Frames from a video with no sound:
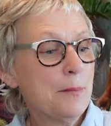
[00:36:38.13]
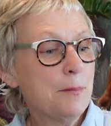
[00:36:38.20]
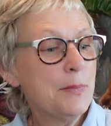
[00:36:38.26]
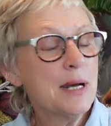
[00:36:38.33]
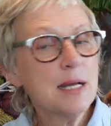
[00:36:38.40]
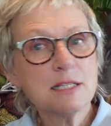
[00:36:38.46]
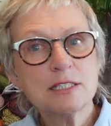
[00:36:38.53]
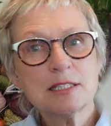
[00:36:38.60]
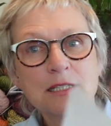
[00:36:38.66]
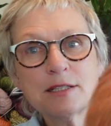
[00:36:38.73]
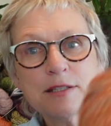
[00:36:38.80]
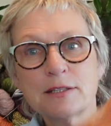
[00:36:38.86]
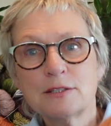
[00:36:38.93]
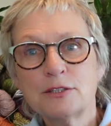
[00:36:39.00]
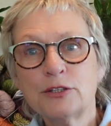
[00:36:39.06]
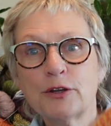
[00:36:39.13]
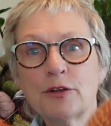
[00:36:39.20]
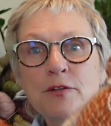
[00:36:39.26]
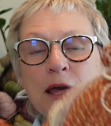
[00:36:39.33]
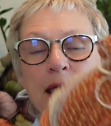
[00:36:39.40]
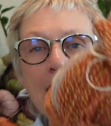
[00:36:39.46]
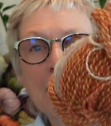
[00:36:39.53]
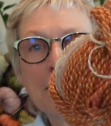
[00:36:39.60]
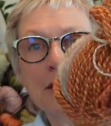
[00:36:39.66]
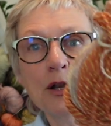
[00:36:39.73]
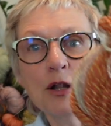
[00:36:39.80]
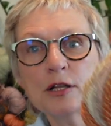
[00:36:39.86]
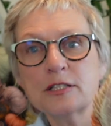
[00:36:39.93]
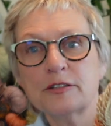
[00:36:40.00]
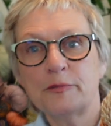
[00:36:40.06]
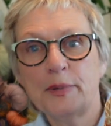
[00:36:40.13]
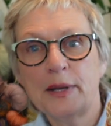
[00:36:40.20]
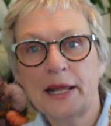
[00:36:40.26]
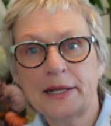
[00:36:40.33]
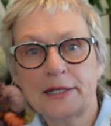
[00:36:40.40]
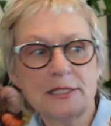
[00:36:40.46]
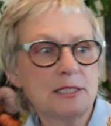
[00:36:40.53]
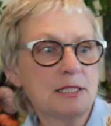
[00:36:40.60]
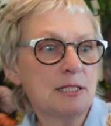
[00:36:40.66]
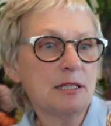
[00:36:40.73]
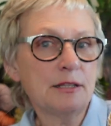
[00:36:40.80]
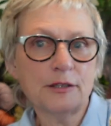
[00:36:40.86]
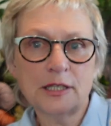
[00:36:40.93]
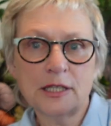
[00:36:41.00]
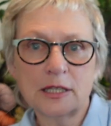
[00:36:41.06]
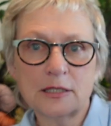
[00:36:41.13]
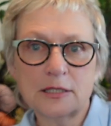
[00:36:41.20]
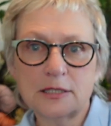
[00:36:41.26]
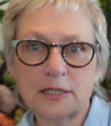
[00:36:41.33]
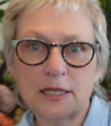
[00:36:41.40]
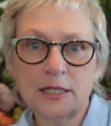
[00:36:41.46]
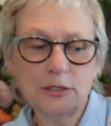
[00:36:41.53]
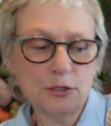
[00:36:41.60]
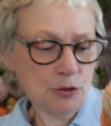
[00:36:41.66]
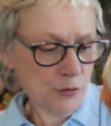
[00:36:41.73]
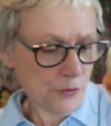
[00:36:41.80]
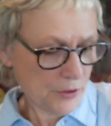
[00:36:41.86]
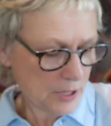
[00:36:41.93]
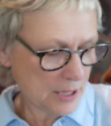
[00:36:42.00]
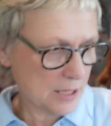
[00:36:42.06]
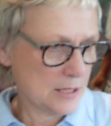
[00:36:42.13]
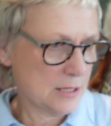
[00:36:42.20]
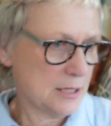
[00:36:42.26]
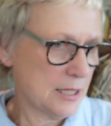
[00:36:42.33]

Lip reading: But, you know, they had lots of plans to knit things and do things.